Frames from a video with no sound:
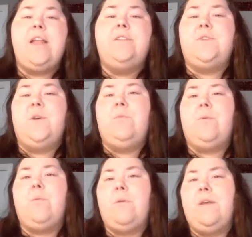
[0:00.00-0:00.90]
And so
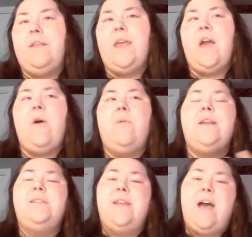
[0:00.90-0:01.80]
we're really
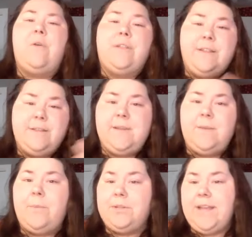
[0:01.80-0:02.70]
honing down on the
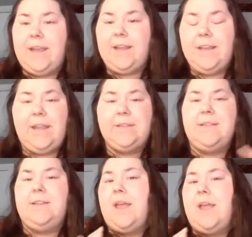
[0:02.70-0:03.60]
simple techniques
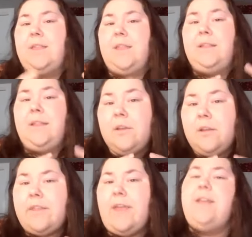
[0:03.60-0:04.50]
and the
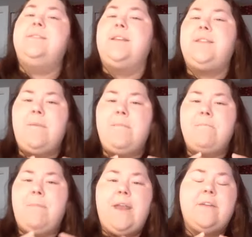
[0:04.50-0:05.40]
little things that they
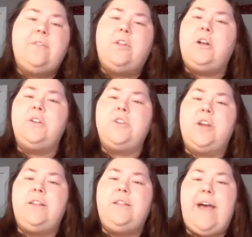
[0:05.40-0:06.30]
might have learned
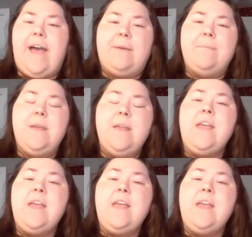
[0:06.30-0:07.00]
during lab,